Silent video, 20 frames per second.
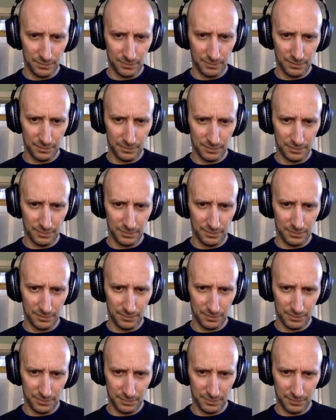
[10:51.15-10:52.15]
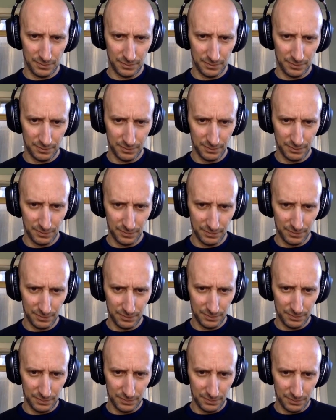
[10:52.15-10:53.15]

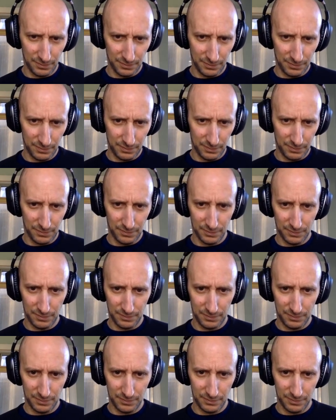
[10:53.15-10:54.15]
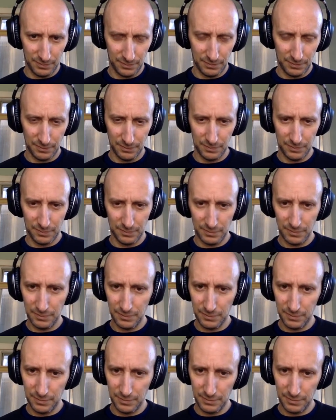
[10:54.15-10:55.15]

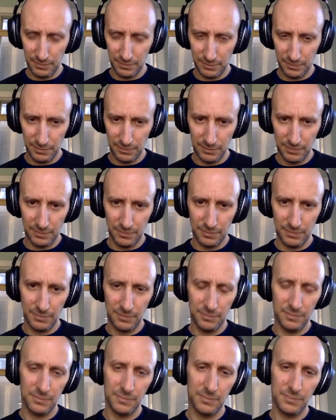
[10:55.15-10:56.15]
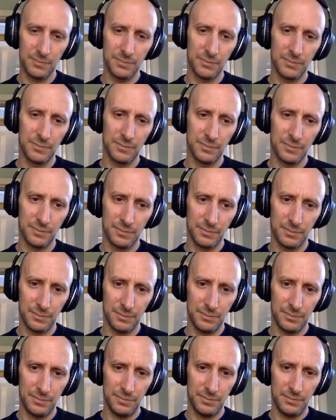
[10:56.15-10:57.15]

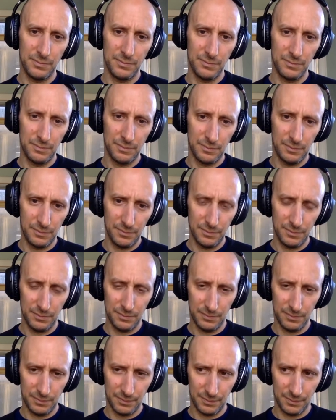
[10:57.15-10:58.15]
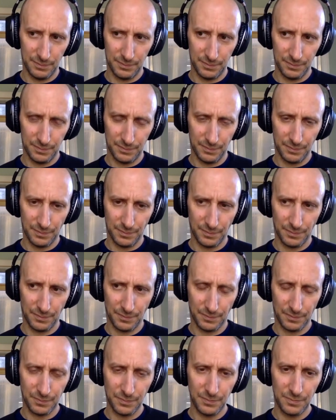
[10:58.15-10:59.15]
The person shown says nothing.